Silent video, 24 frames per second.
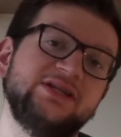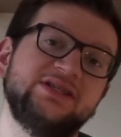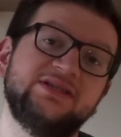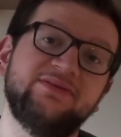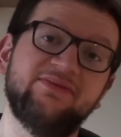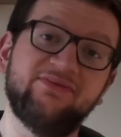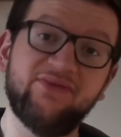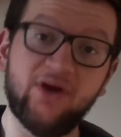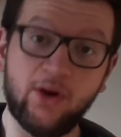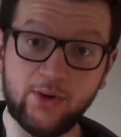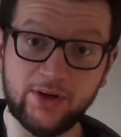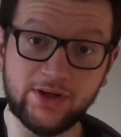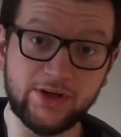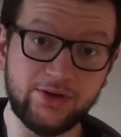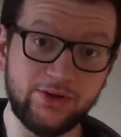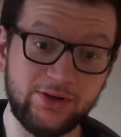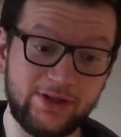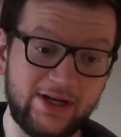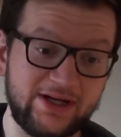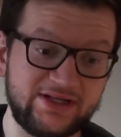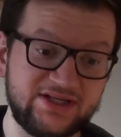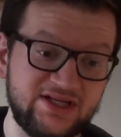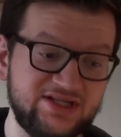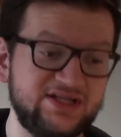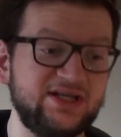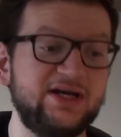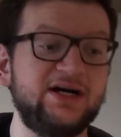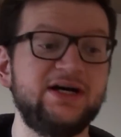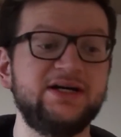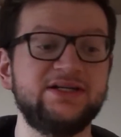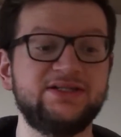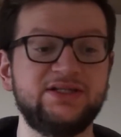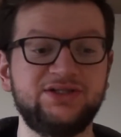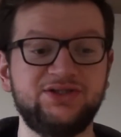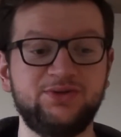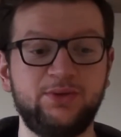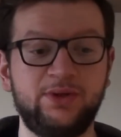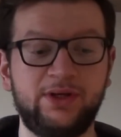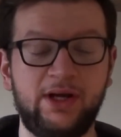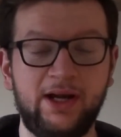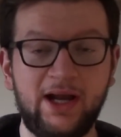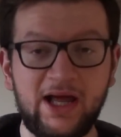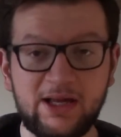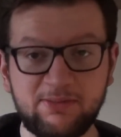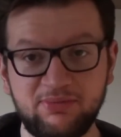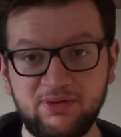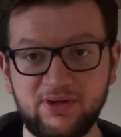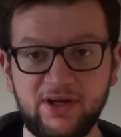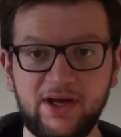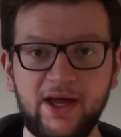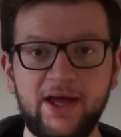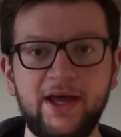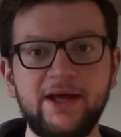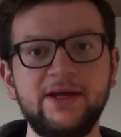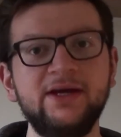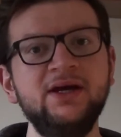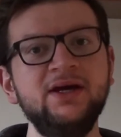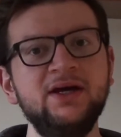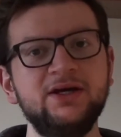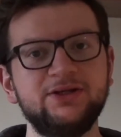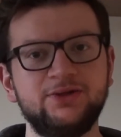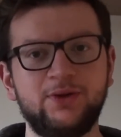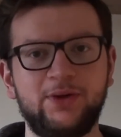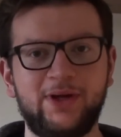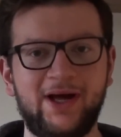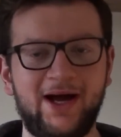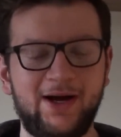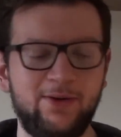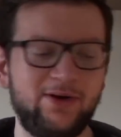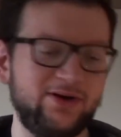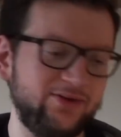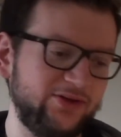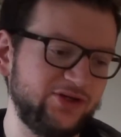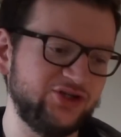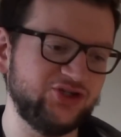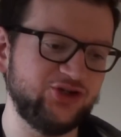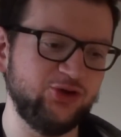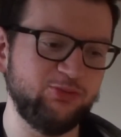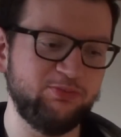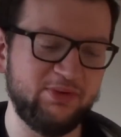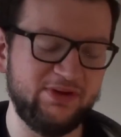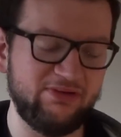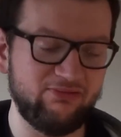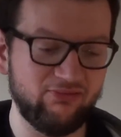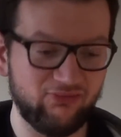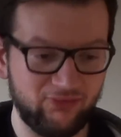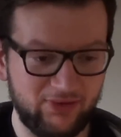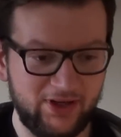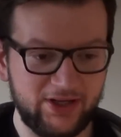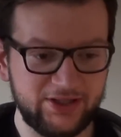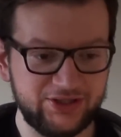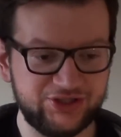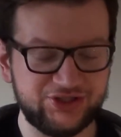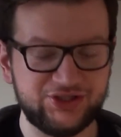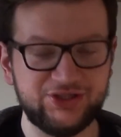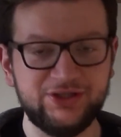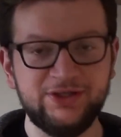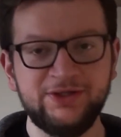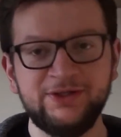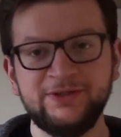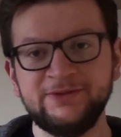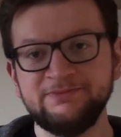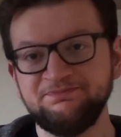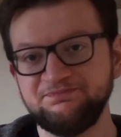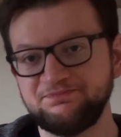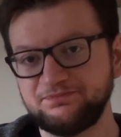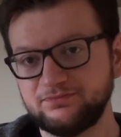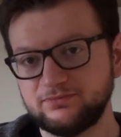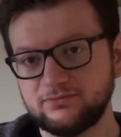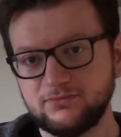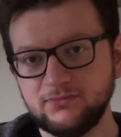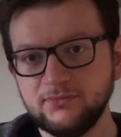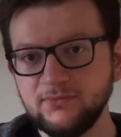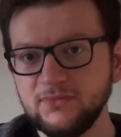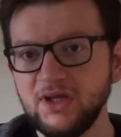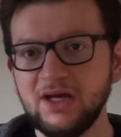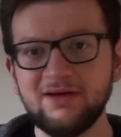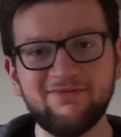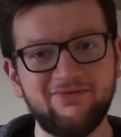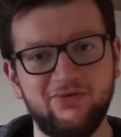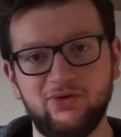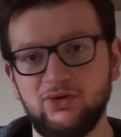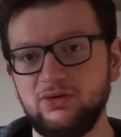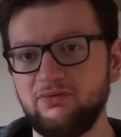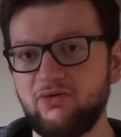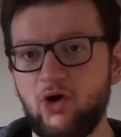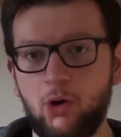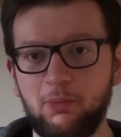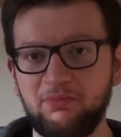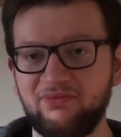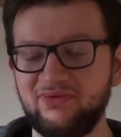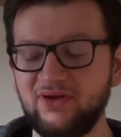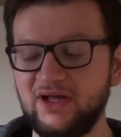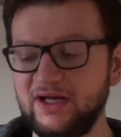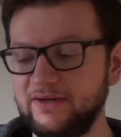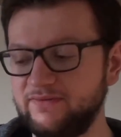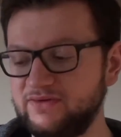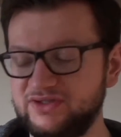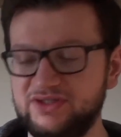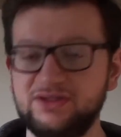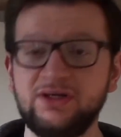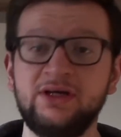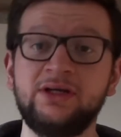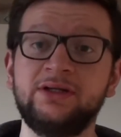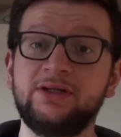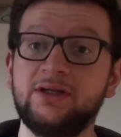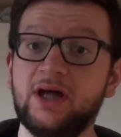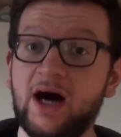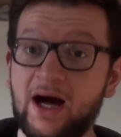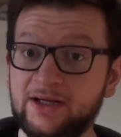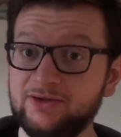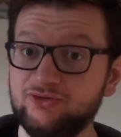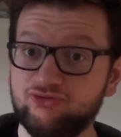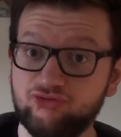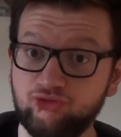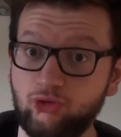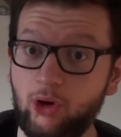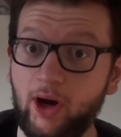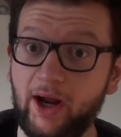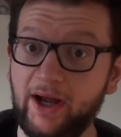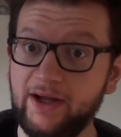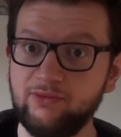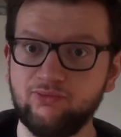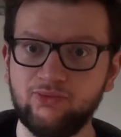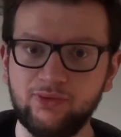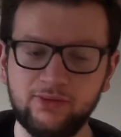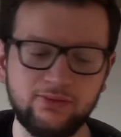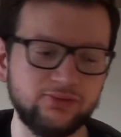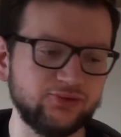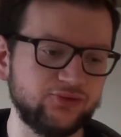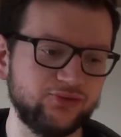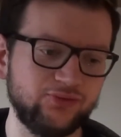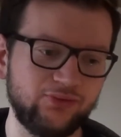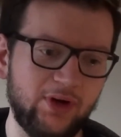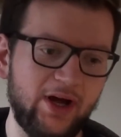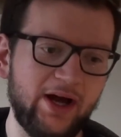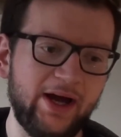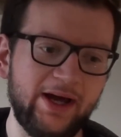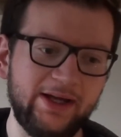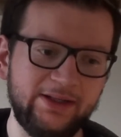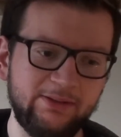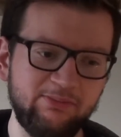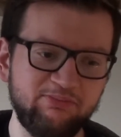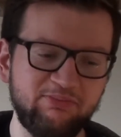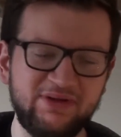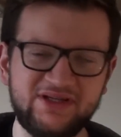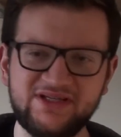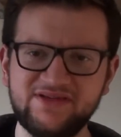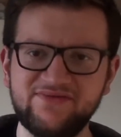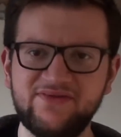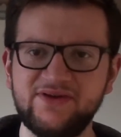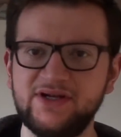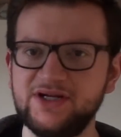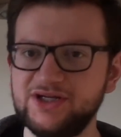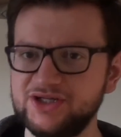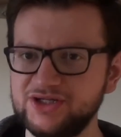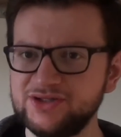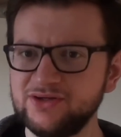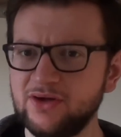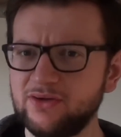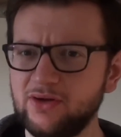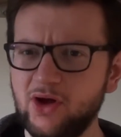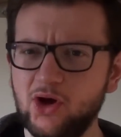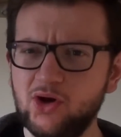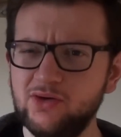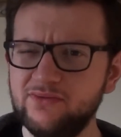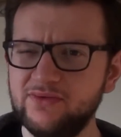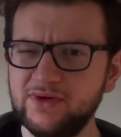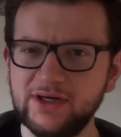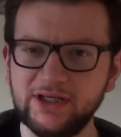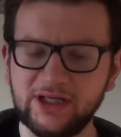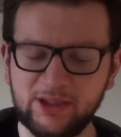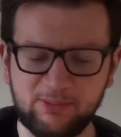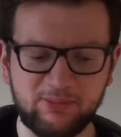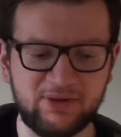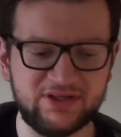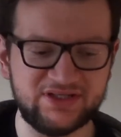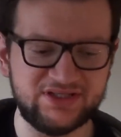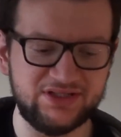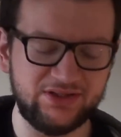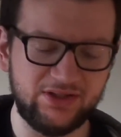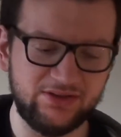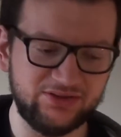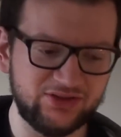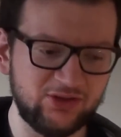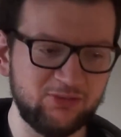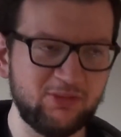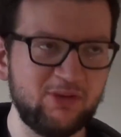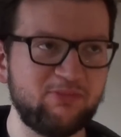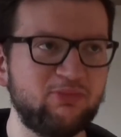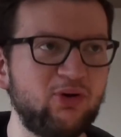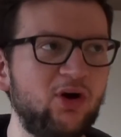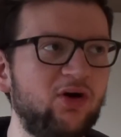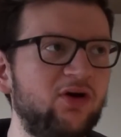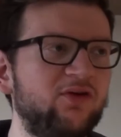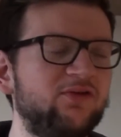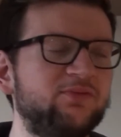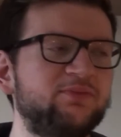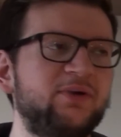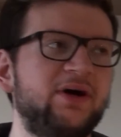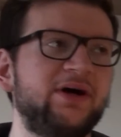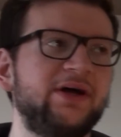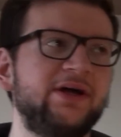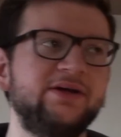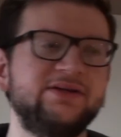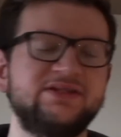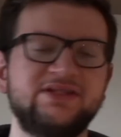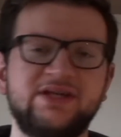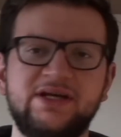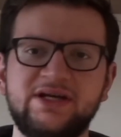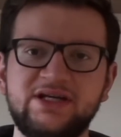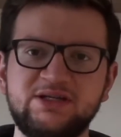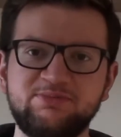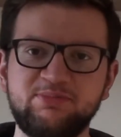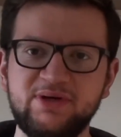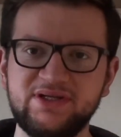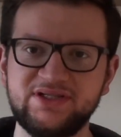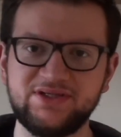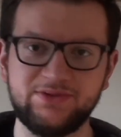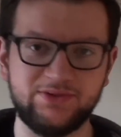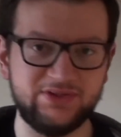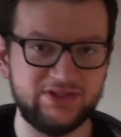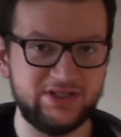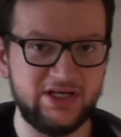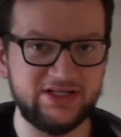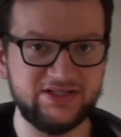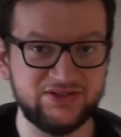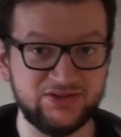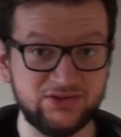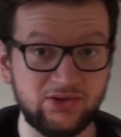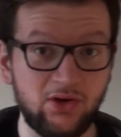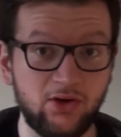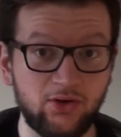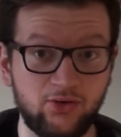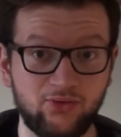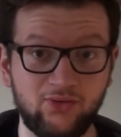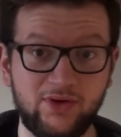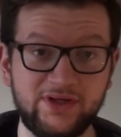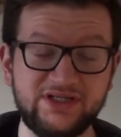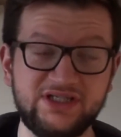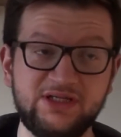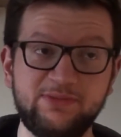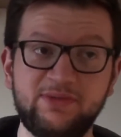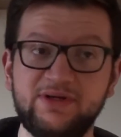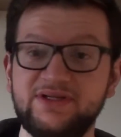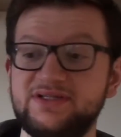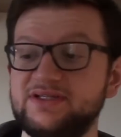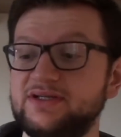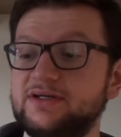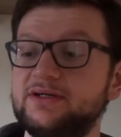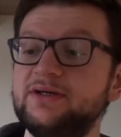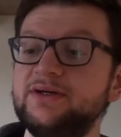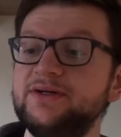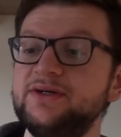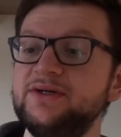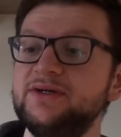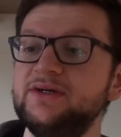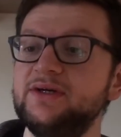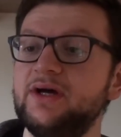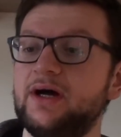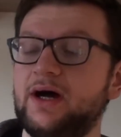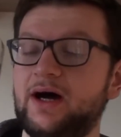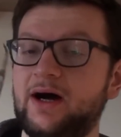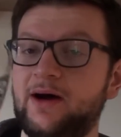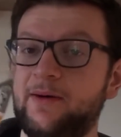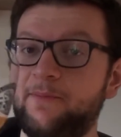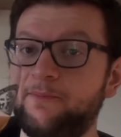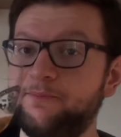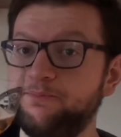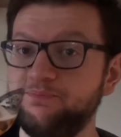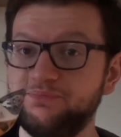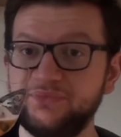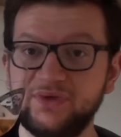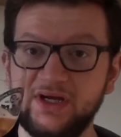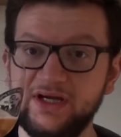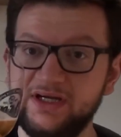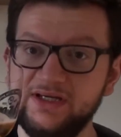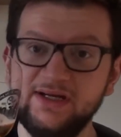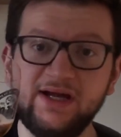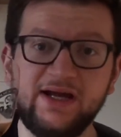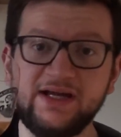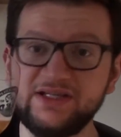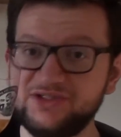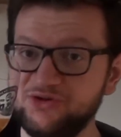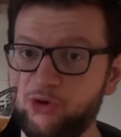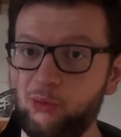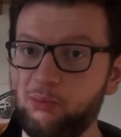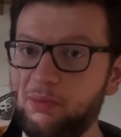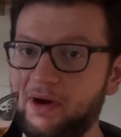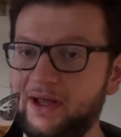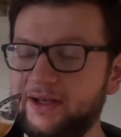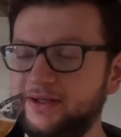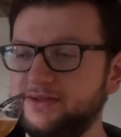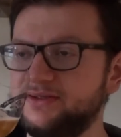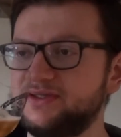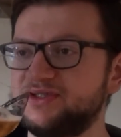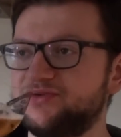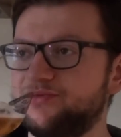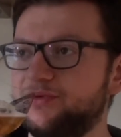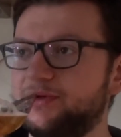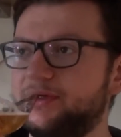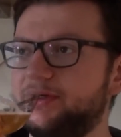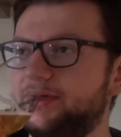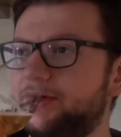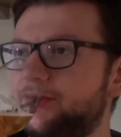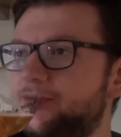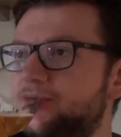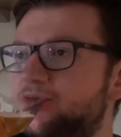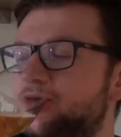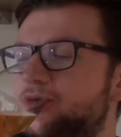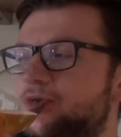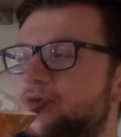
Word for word: It's a very good exercise in doing an IPA, doing it how they should be, fresh, and full of hop flavours and, and, dry, real dry and bitter finish. Not overtly bitter though, don't be put off by it saying it's bitter, it's not crazy bitter. Um, it, it's all balanced really.